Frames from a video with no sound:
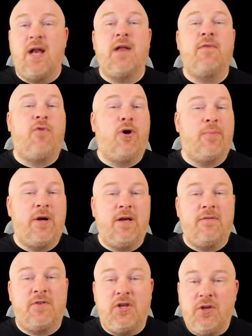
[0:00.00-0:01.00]

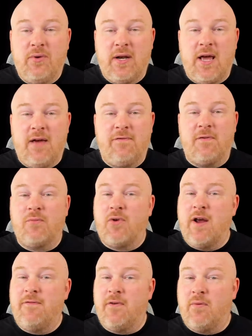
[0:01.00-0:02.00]
informative Q&A from
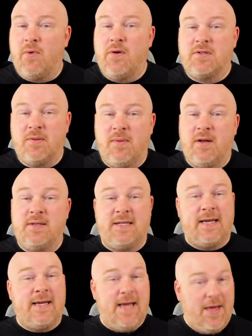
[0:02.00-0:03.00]
Rafe and Rosamund
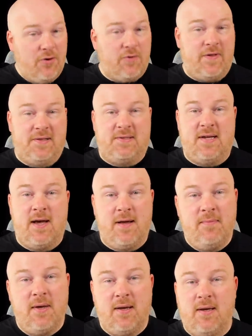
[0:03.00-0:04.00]
together this time.